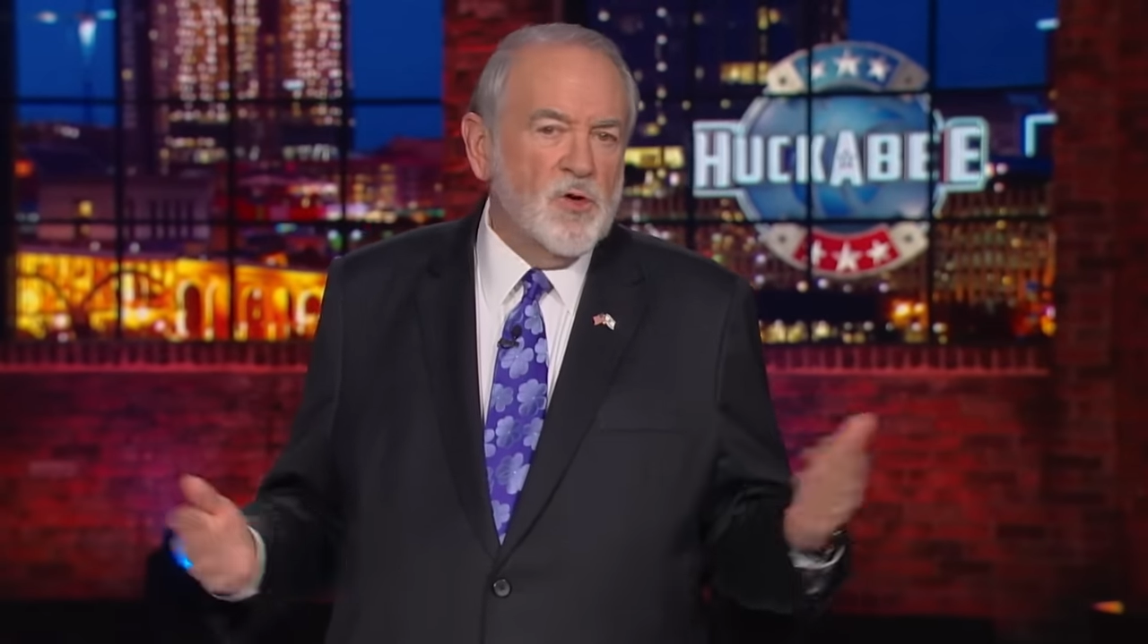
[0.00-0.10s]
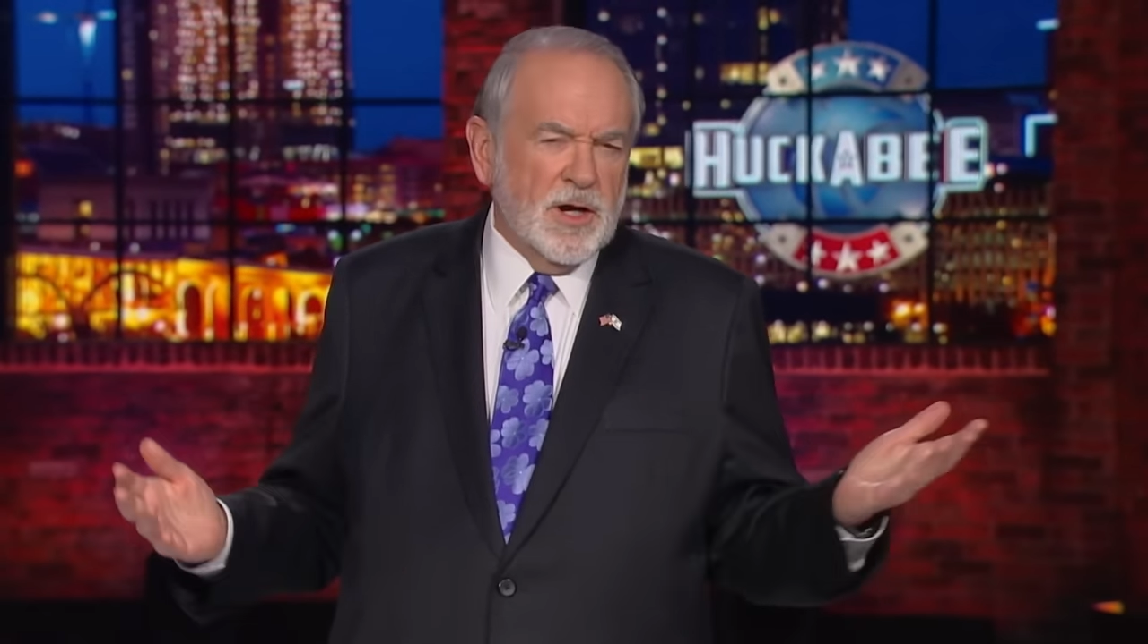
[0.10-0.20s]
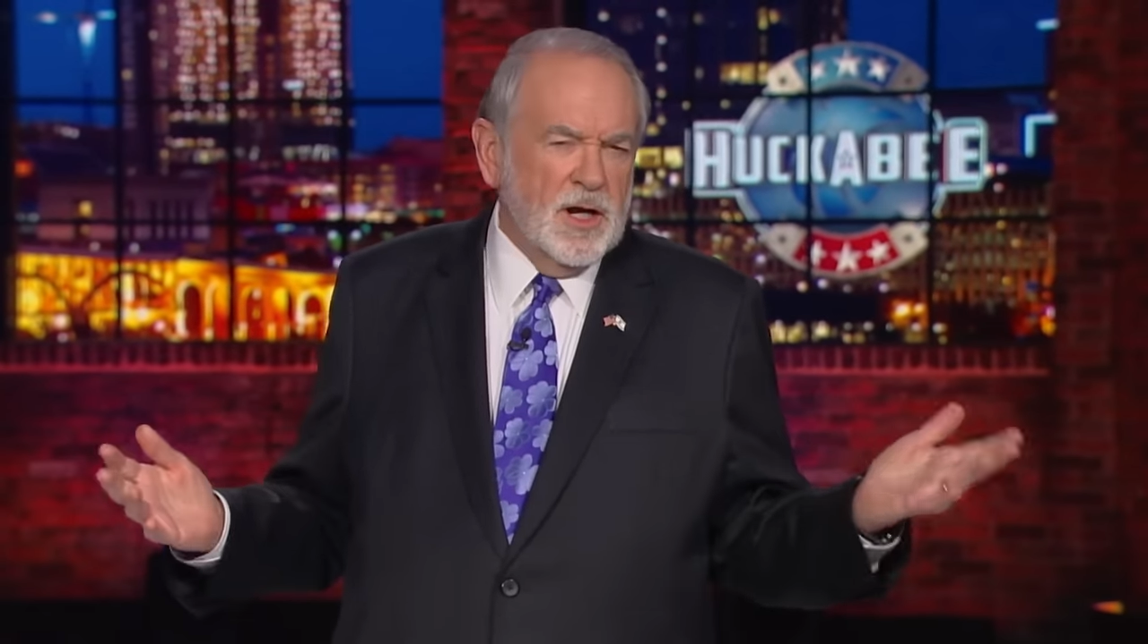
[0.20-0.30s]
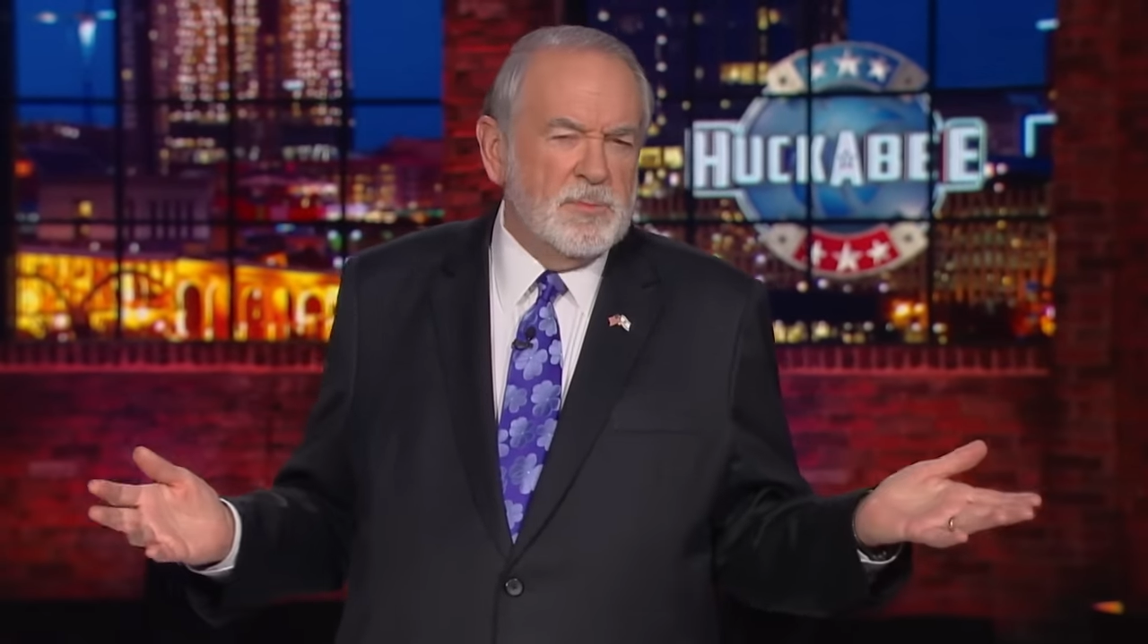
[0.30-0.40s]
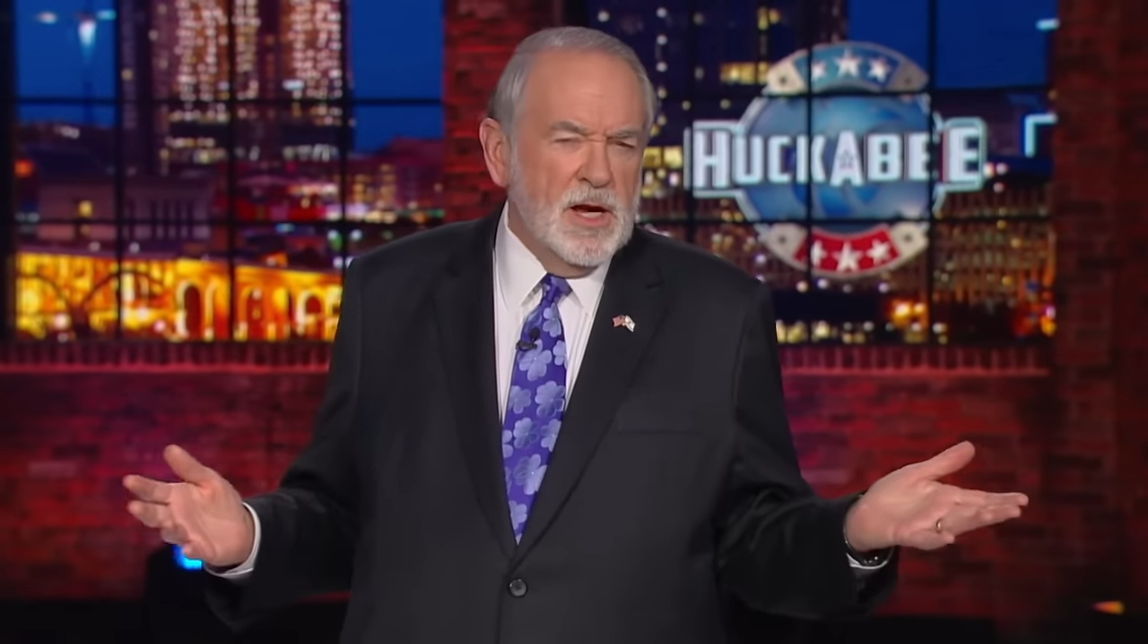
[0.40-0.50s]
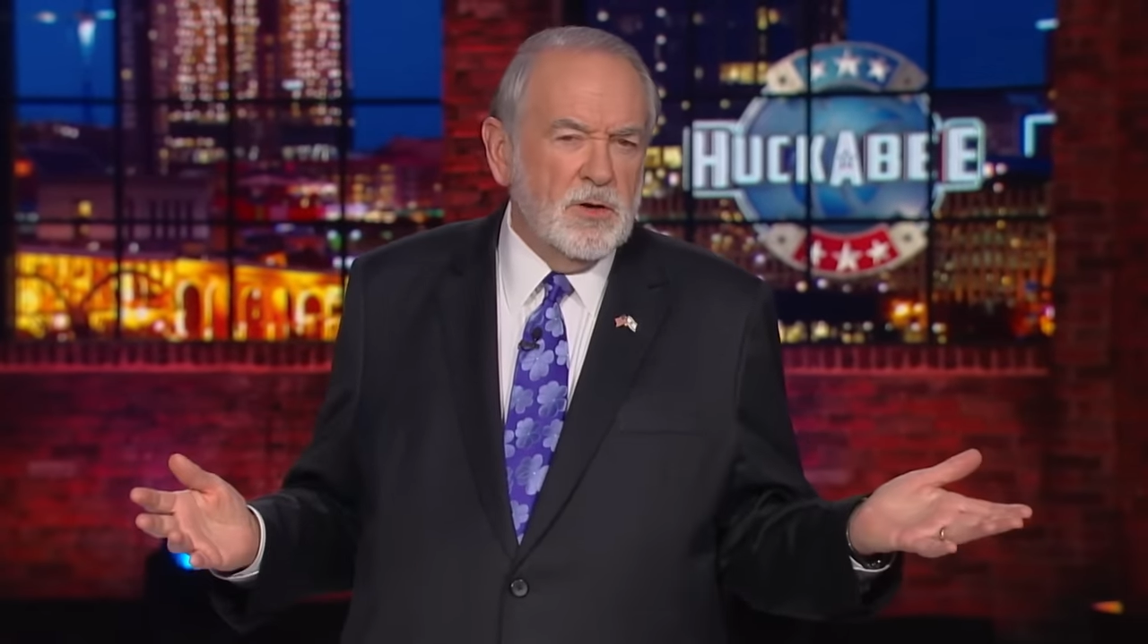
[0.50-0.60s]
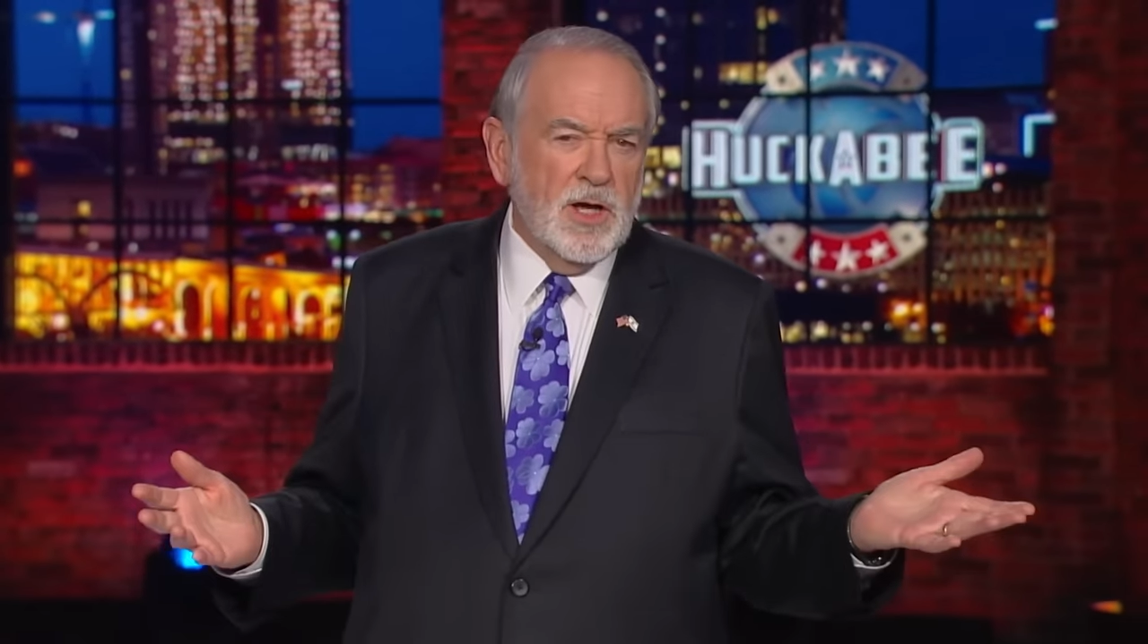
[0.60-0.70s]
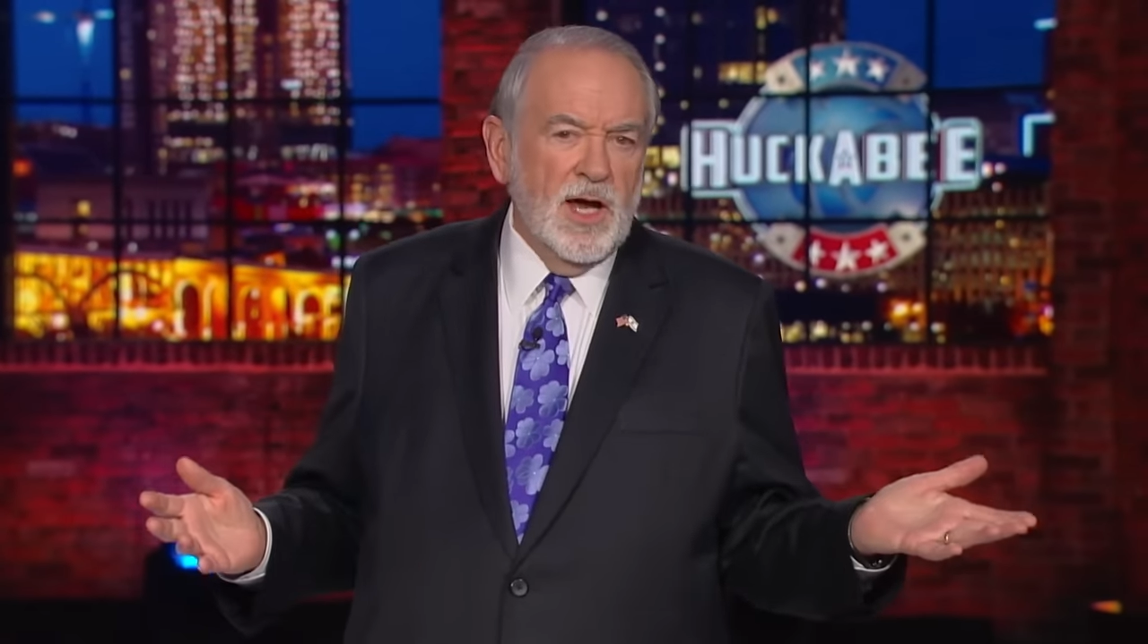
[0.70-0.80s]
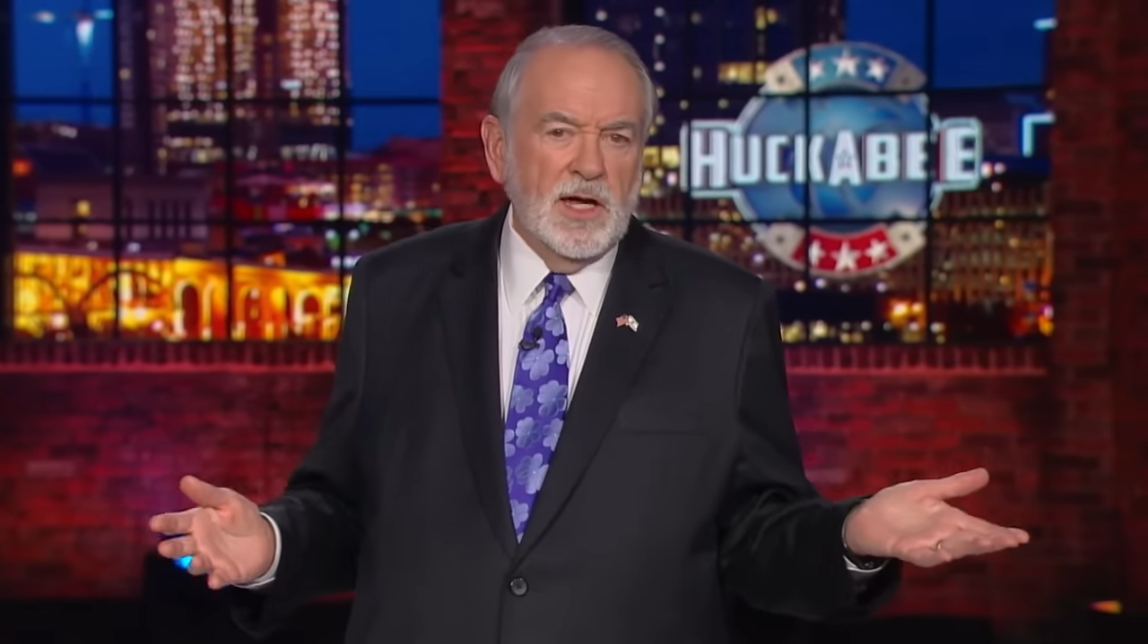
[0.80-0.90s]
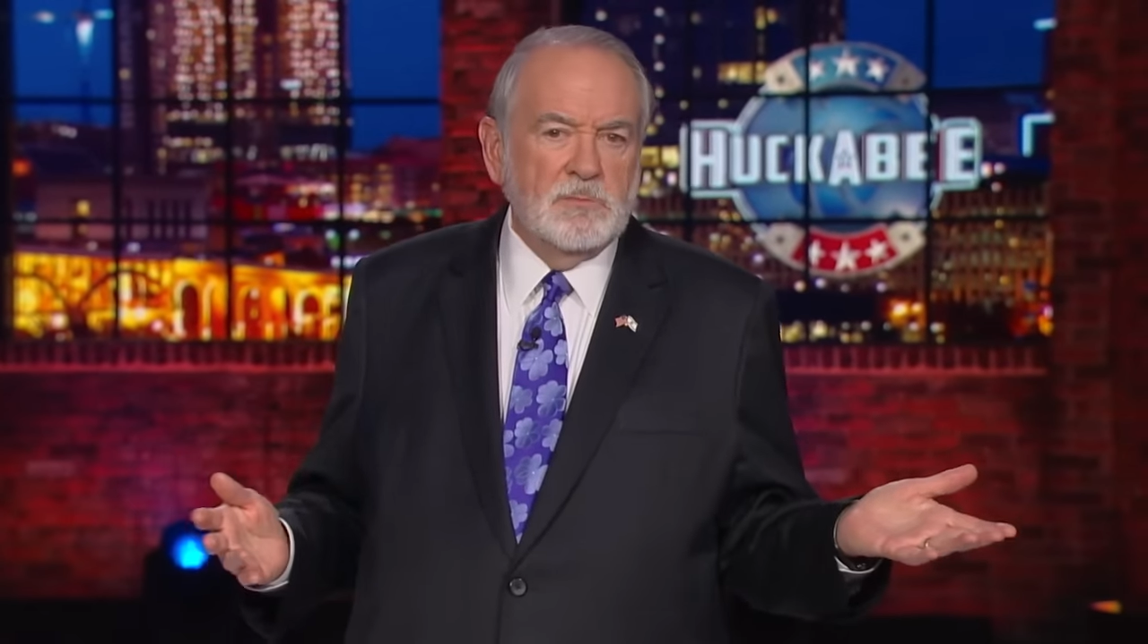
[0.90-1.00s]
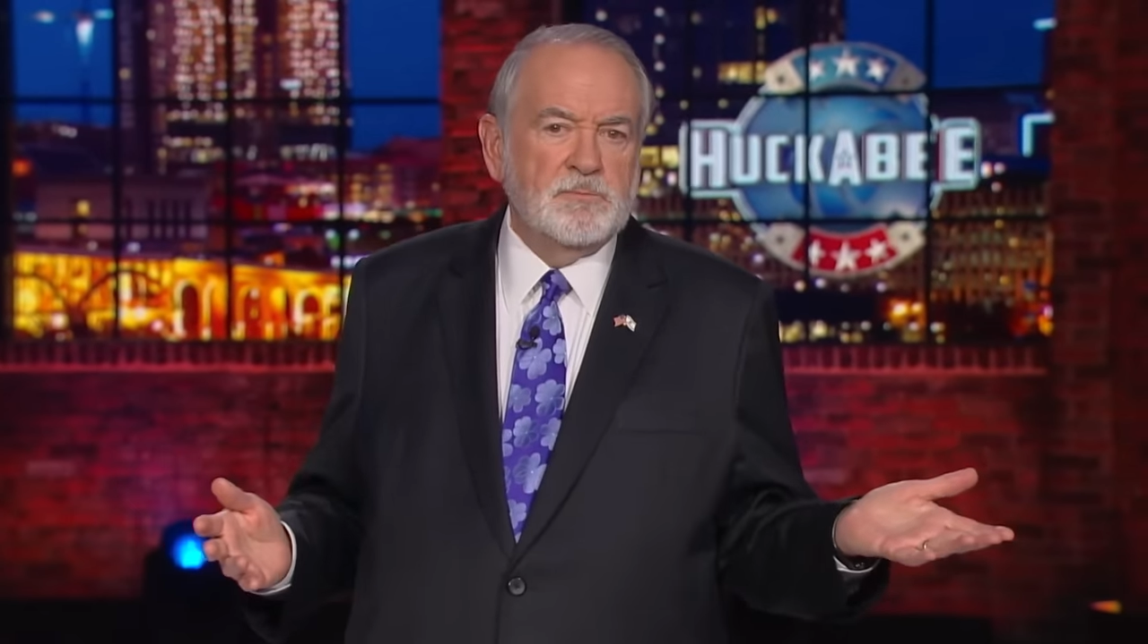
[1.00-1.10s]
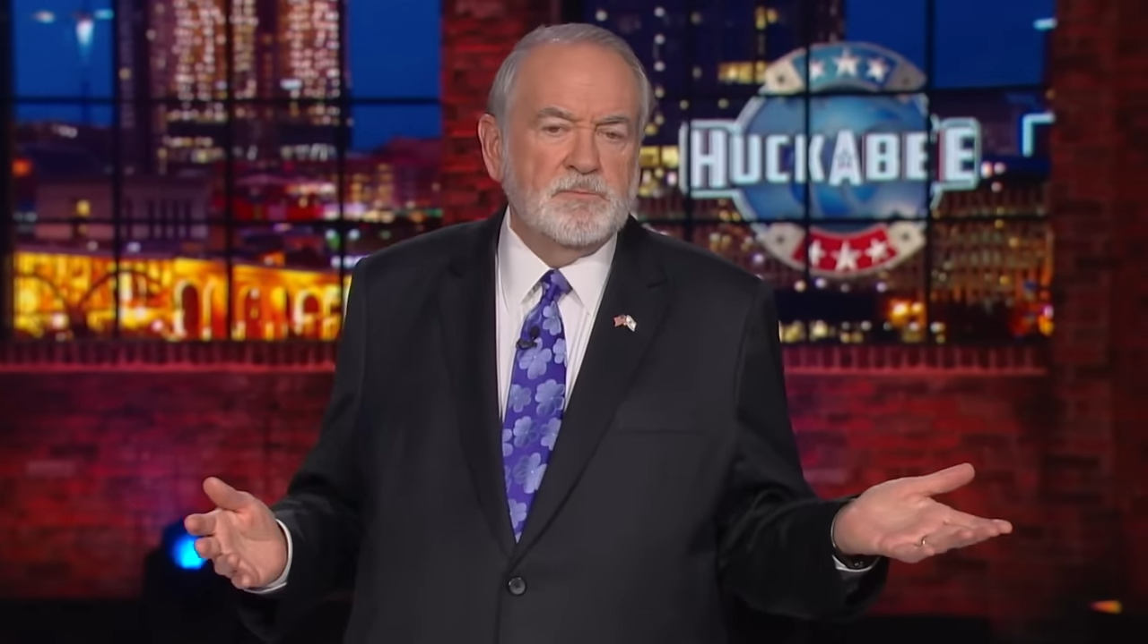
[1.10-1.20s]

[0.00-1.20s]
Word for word: we're going to be okay,